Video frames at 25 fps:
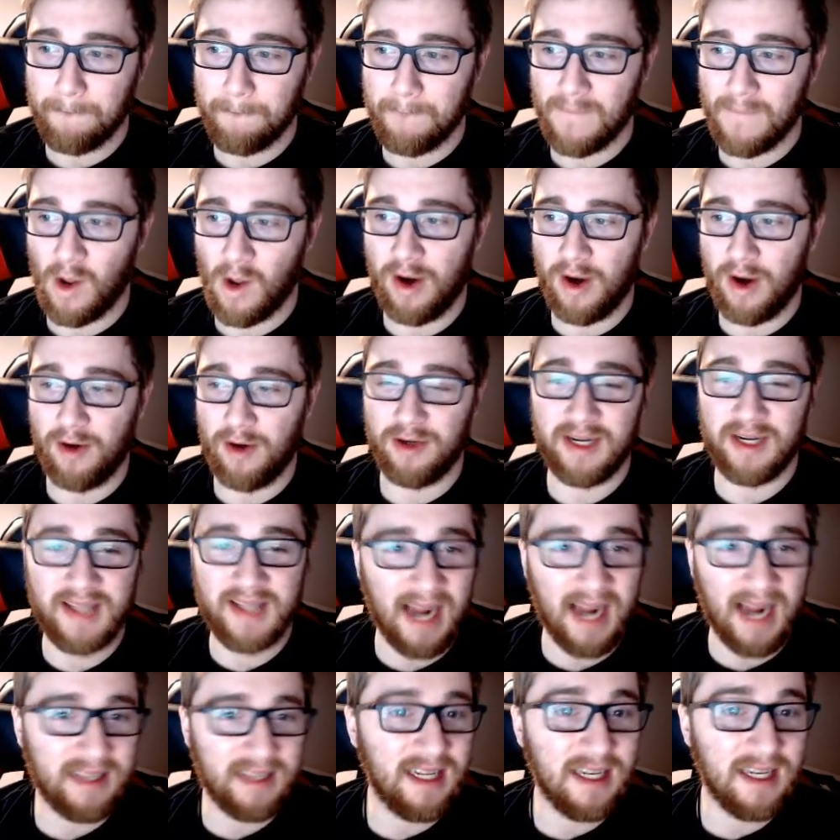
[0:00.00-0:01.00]
or your
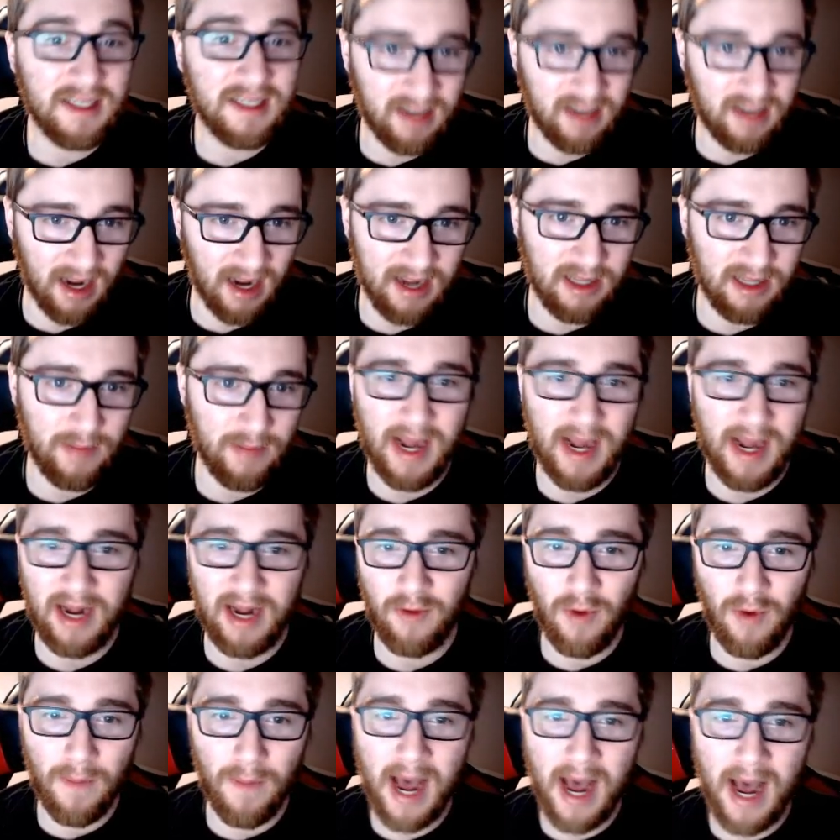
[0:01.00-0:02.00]
detecting sight,
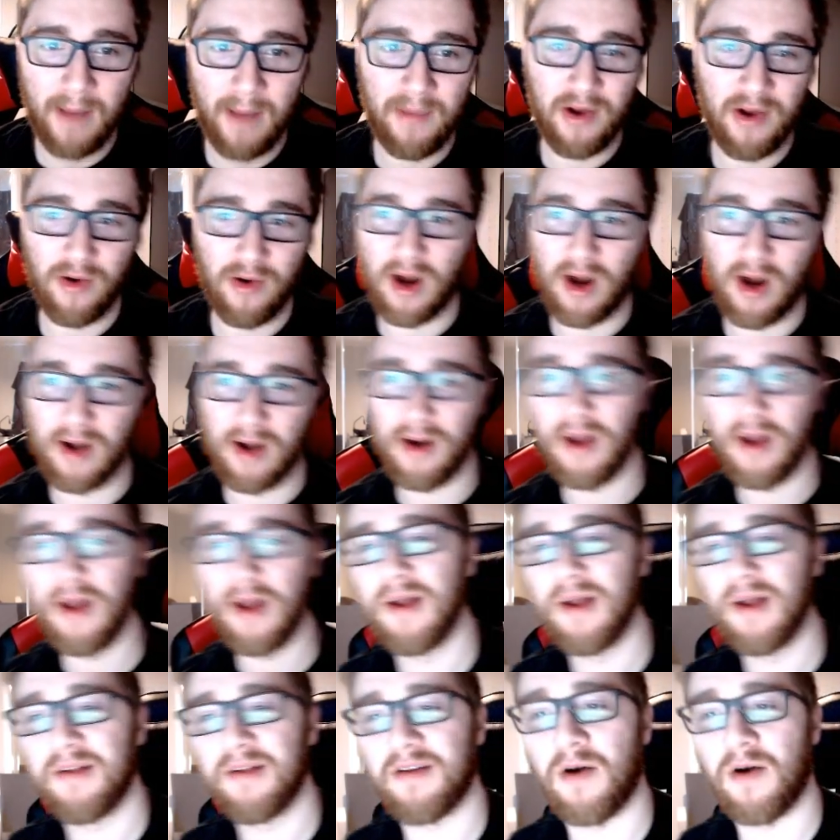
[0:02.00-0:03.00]
depending what map you're on.
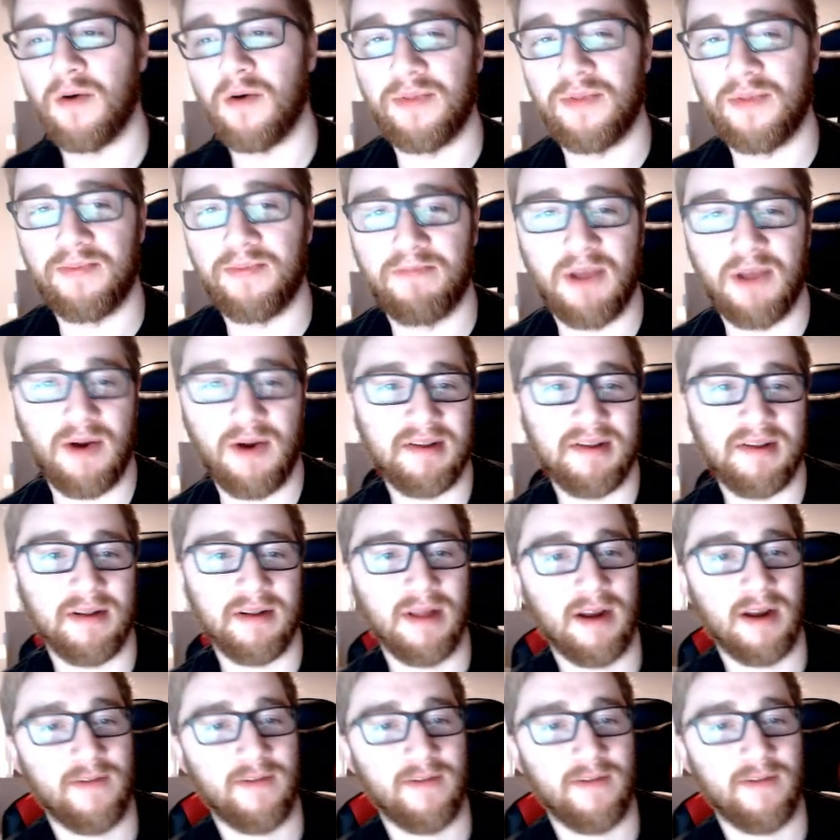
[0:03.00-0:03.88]
So there is a lot of